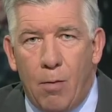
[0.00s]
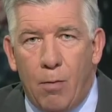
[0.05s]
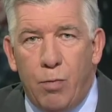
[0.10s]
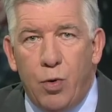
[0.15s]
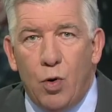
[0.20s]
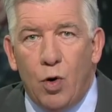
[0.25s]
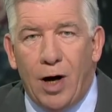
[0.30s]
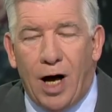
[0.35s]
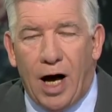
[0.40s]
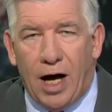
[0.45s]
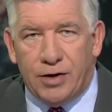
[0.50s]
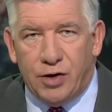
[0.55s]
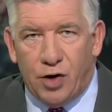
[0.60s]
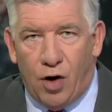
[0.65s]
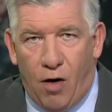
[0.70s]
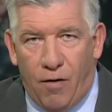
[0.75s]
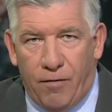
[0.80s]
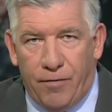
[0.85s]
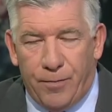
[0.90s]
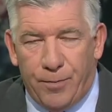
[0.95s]

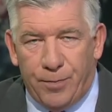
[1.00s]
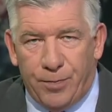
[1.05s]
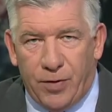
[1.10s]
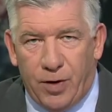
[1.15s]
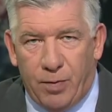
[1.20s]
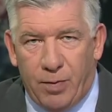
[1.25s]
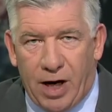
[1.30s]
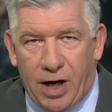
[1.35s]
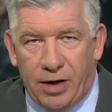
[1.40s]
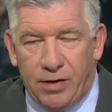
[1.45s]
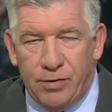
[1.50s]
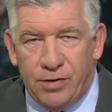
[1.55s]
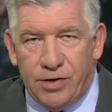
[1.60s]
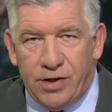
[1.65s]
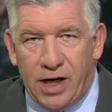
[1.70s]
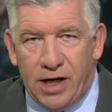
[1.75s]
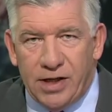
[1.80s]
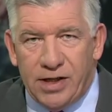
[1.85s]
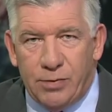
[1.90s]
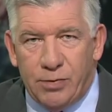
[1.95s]
Bulatov, the man who
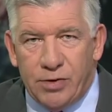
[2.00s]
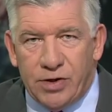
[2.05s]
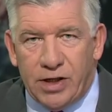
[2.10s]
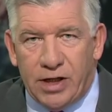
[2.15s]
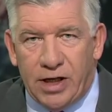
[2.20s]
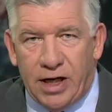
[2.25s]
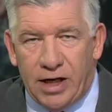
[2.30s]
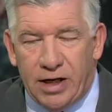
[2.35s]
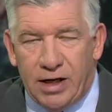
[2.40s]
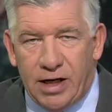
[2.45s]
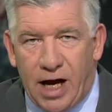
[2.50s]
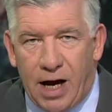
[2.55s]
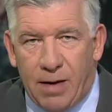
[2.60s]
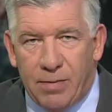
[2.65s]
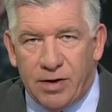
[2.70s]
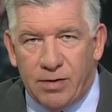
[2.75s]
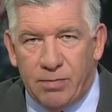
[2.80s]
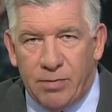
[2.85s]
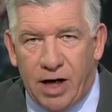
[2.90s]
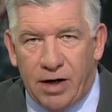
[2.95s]
says he was
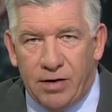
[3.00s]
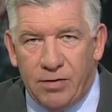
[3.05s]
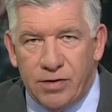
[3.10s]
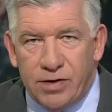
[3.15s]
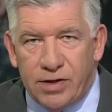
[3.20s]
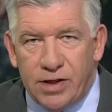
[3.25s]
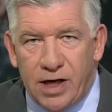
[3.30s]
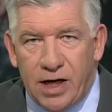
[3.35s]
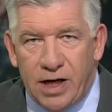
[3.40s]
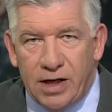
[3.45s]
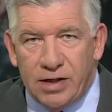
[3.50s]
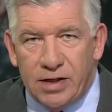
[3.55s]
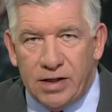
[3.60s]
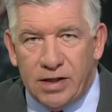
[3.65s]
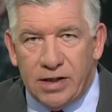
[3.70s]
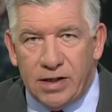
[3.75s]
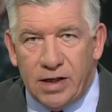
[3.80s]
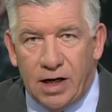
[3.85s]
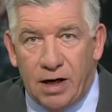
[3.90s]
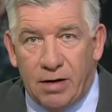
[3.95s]
kidnapped, the man who
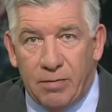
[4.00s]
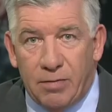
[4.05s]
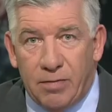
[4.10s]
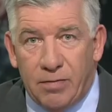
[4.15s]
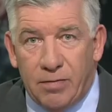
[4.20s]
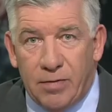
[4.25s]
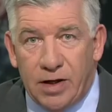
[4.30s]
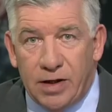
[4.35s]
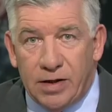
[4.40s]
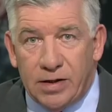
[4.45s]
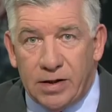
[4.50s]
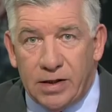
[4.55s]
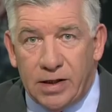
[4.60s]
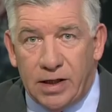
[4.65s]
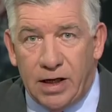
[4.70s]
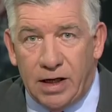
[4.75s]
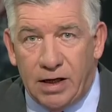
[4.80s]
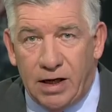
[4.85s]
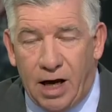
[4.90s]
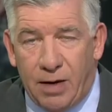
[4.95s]
says uh, his
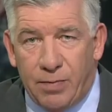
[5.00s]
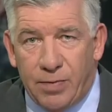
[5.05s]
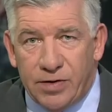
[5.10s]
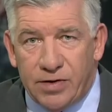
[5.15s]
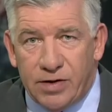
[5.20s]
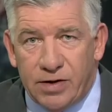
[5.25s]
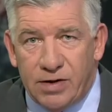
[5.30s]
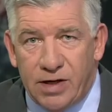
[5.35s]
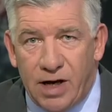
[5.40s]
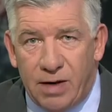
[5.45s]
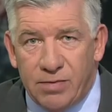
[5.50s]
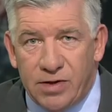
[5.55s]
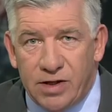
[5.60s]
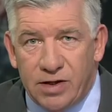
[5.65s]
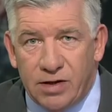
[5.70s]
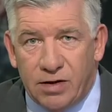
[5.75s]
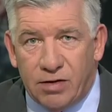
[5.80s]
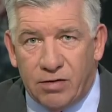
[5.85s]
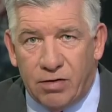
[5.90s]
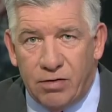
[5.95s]
kidnappers attempted
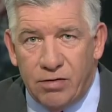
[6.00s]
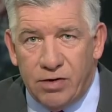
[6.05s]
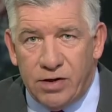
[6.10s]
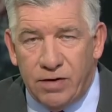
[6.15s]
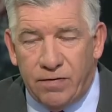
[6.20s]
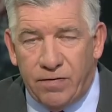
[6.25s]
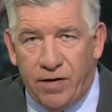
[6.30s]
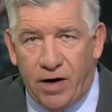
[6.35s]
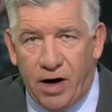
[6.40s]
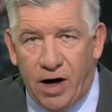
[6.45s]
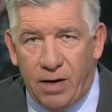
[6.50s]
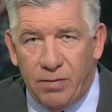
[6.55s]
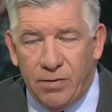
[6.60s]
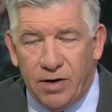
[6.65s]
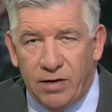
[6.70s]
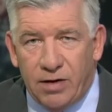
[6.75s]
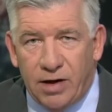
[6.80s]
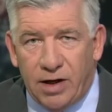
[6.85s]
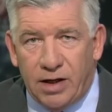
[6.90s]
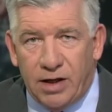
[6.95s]
to crucify him,
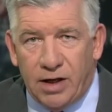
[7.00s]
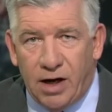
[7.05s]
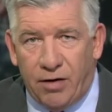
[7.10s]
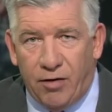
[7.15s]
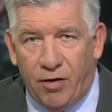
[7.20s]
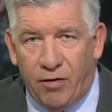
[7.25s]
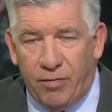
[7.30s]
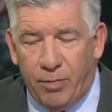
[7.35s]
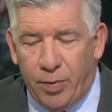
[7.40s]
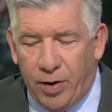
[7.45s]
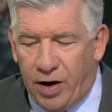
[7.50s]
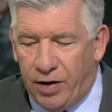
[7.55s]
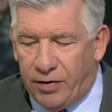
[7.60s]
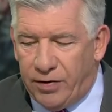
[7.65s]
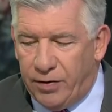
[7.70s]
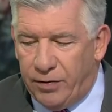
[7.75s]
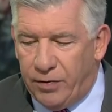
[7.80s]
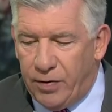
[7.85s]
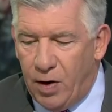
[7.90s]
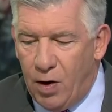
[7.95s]
that they cut off part
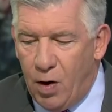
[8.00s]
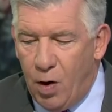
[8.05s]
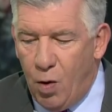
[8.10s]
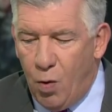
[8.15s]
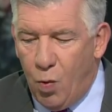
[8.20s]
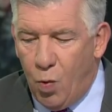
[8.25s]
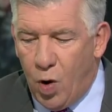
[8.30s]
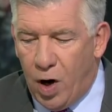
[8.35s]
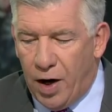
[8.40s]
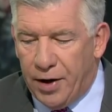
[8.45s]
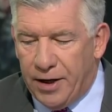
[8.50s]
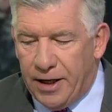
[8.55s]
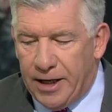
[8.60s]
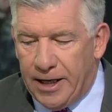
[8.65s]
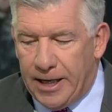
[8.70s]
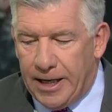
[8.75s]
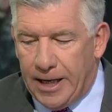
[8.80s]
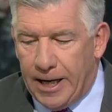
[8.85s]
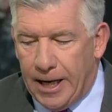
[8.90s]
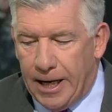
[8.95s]
of one
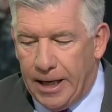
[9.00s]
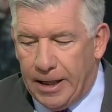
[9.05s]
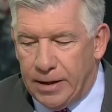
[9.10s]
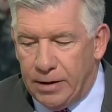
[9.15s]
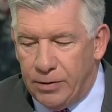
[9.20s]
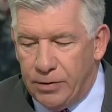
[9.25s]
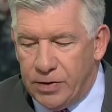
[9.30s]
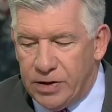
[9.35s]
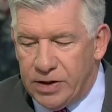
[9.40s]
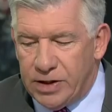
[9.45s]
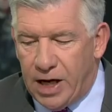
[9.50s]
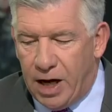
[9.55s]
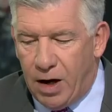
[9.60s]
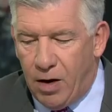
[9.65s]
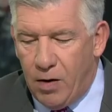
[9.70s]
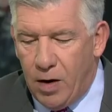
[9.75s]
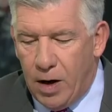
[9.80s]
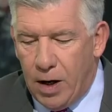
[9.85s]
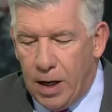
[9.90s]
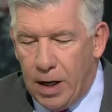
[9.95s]
ear and who is
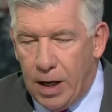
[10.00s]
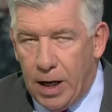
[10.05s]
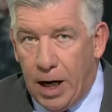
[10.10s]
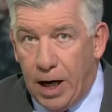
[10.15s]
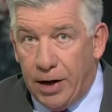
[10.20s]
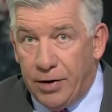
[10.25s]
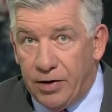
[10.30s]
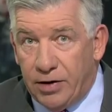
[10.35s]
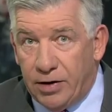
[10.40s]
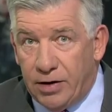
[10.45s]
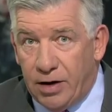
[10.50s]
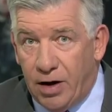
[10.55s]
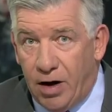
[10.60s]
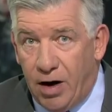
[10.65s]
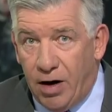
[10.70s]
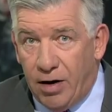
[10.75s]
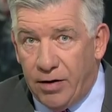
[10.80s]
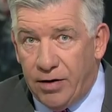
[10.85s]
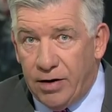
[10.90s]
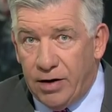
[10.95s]
now under
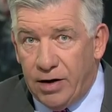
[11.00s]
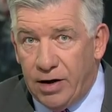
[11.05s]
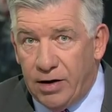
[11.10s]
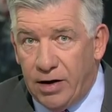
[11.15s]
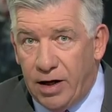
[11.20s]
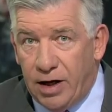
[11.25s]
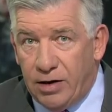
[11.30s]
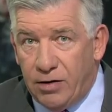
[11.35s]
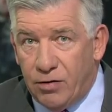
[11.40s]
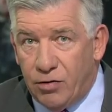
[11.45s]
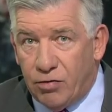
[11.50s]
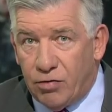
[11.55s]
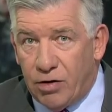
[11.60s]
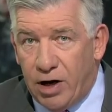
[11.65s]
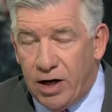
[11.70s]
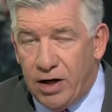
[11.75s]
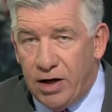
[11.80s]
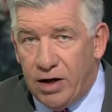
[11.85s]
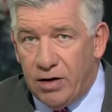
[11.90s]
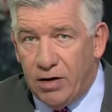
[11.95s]
guard in a
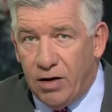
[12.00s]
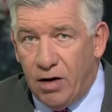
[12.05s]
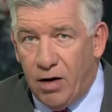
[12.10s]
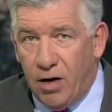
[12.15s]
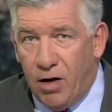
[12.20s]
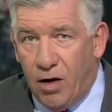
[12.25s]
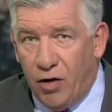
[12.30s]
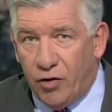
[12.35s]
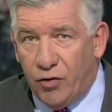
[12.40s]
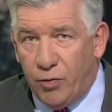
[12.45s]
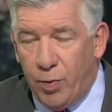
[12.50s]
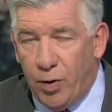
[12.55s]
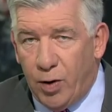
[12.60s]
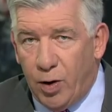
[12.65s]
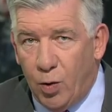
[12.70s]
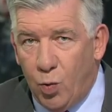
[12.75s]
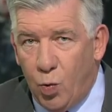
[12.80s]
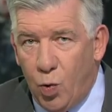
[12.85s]
Ukrainian hospital.